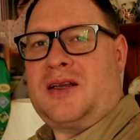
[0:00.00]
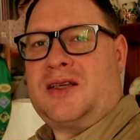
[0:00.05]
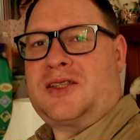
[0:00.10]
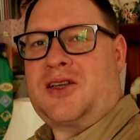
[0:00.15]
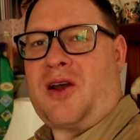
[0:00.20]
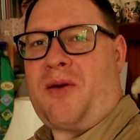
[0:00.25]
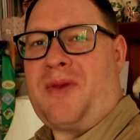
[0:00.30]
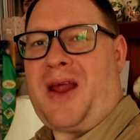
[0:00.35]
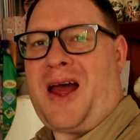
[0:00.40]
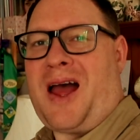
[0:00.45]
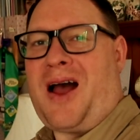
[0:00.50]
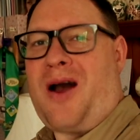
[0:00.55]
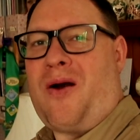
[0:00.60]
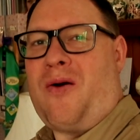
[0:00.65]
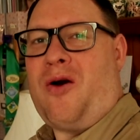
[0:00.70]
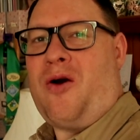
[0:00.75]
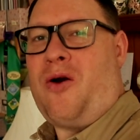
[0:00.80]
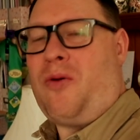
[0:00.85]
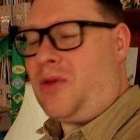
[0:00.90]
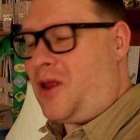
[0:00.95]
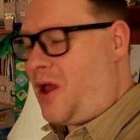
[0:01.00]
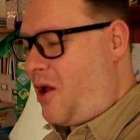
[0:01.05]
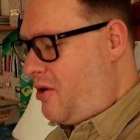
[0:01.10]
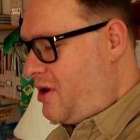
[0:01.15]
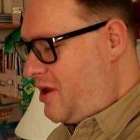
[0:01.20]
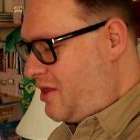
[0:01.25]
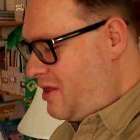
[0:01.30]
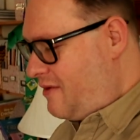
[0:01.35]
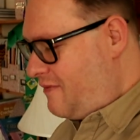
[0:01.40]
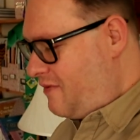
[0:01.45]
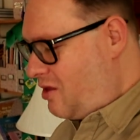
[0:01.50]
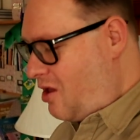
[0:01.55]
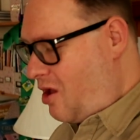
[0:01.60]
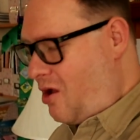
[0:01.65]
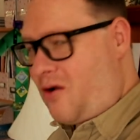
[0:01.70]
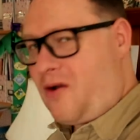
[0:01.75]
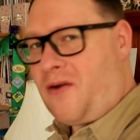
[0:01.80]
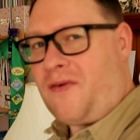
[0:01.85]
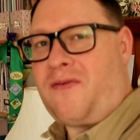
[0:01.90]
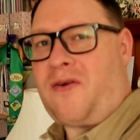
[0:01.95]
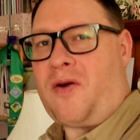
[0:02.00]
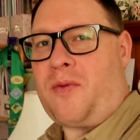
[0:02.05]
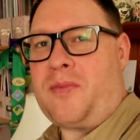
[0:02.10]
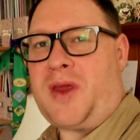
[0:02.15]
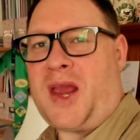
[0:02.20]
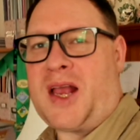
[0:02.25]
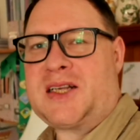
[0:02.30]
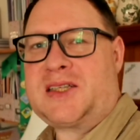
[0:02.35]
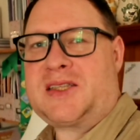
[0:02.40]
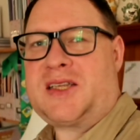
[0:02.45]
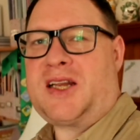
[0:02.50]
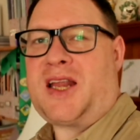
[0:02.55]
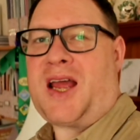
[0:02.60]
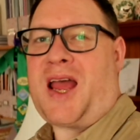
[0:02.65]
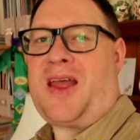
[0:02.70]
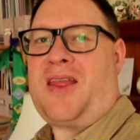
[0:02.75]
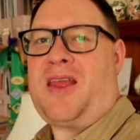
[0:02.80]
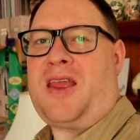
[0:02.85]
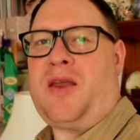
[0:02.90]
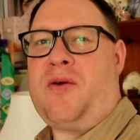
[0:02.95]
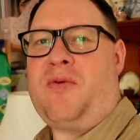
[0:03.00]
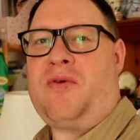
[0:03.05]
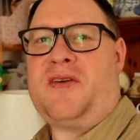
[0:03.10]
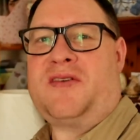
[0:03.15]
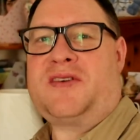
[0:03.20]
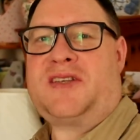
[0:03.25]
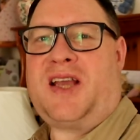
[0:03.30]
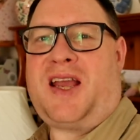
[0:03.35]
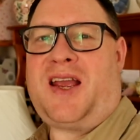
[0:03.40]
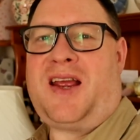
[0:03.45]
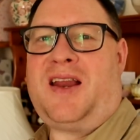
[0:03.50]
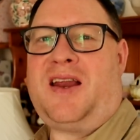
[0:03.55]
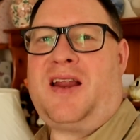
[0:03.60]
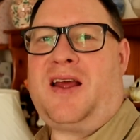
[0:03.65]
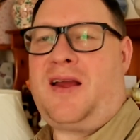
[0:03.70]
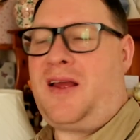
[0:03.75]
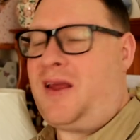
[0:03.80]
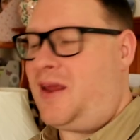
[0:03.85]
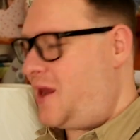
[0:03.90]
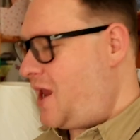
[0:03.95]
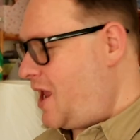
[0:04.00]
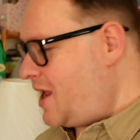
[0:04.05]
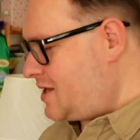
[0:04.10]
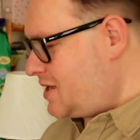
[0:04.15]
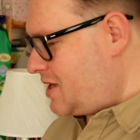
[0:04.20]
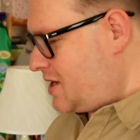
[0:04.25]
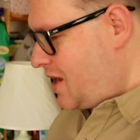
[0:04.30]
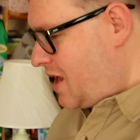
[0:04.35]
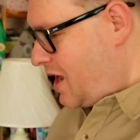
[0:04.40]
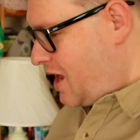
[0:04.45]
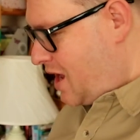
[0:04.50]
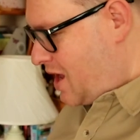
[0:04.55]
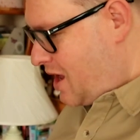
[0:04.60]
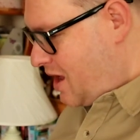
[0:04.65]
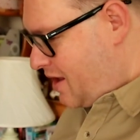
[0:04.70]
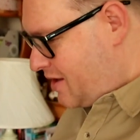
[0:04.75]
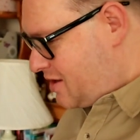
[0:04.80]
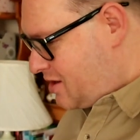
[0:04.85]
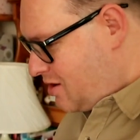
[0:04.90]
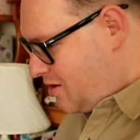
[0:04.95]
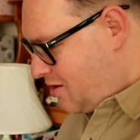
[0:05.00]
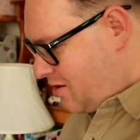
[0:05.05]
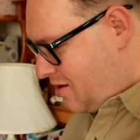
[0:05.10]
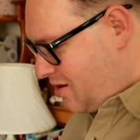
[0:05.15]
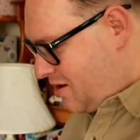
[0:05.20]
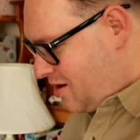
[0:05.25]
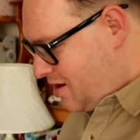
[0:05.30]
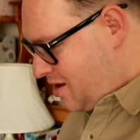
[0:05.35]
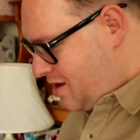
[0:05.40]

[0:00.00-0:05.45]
So I'm now uploading the vlog from yesterday that you would have seen yesterday. It's got